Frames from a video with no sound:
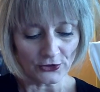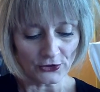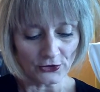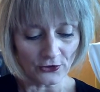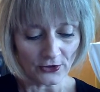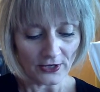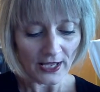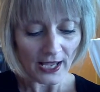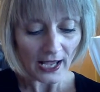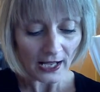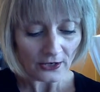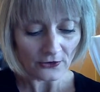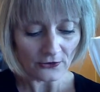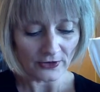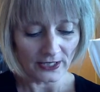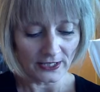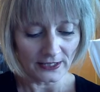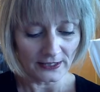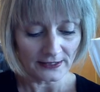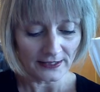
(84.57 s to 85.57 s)
your calorie
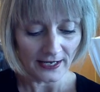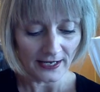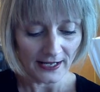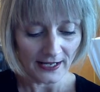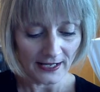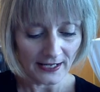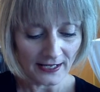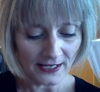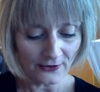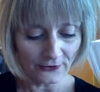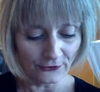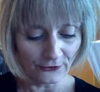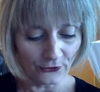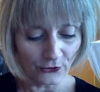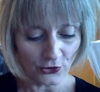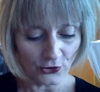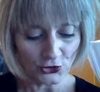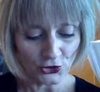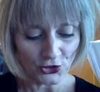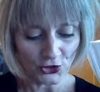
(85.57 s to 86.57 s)
intake
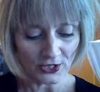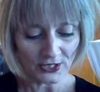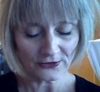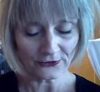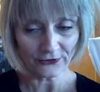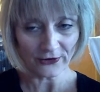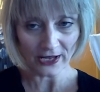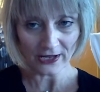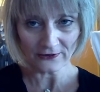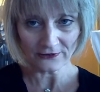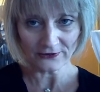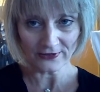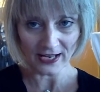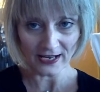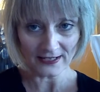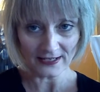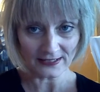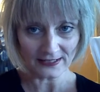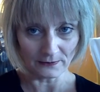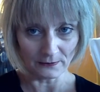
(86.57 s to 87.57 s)
for just 5
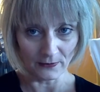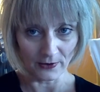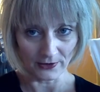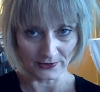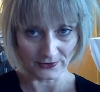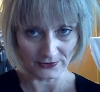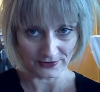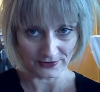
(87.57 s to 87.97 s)
days a month.